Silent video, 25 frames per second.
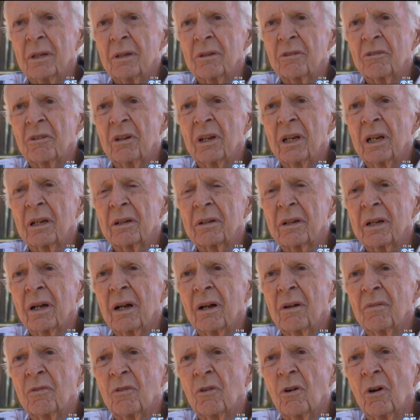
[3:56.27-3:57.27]
the state of
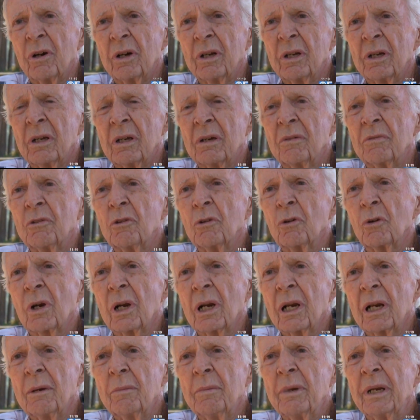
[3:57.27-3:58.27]
California if you would
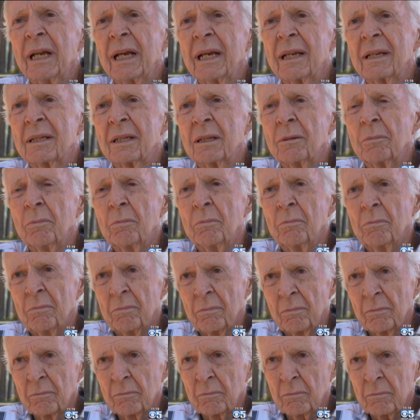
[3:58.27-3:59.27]
eliminate the
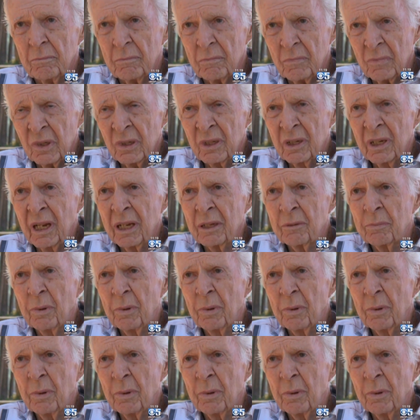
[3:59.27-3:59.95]
death